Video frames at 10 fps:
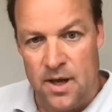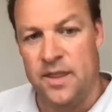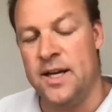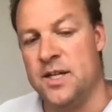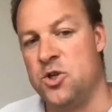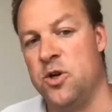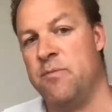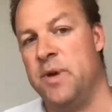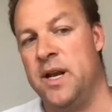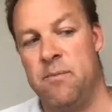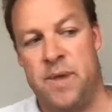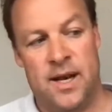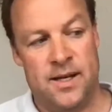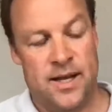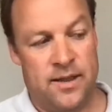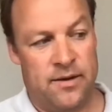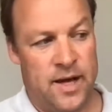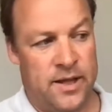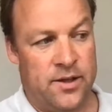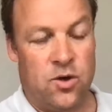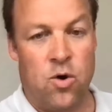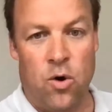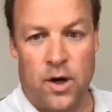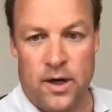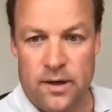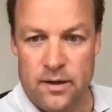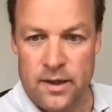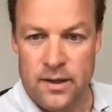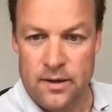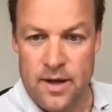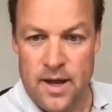I think it should have been embedded at the core. Yeah?